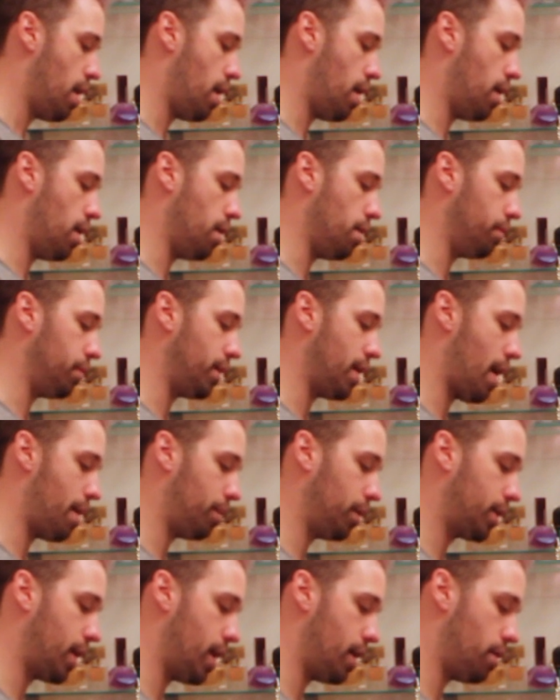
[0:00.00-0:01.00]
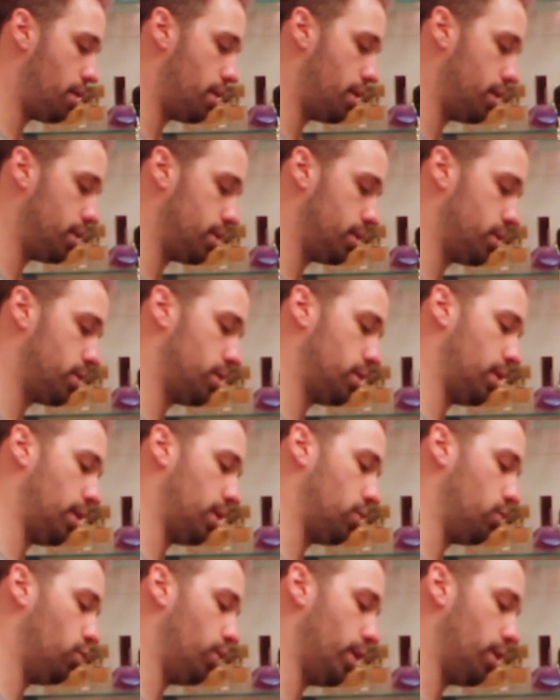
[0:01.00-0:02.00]
The applicator is this
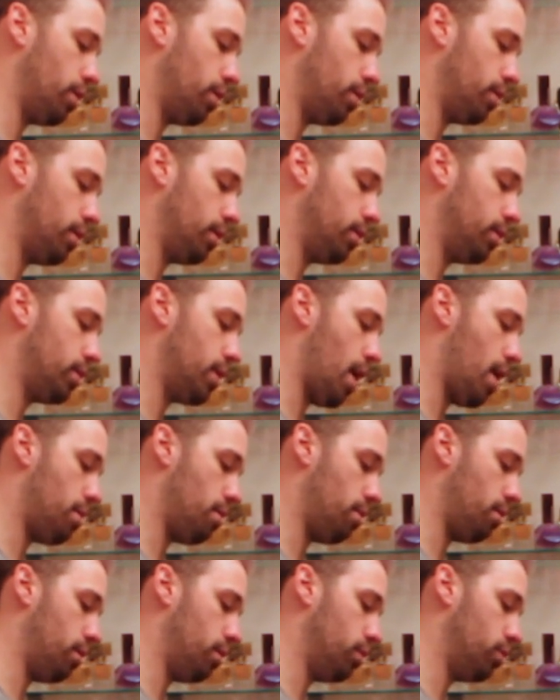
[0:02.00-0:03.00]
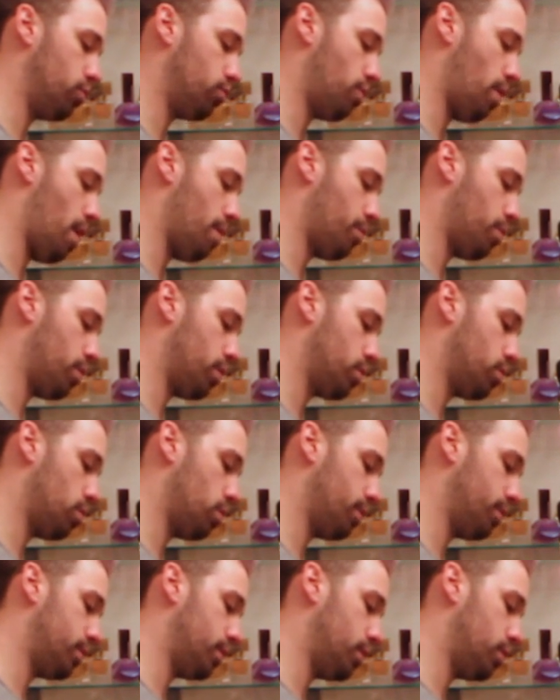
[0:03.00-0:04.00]
like weird dotter dropper
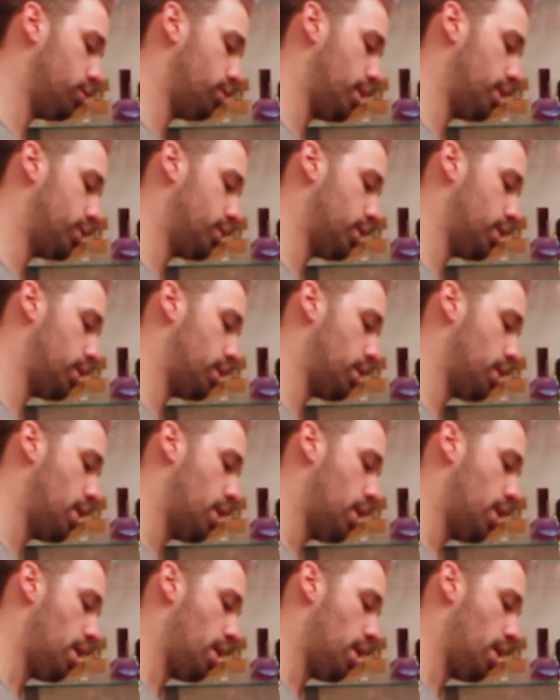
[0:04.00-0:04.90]
sort of situation.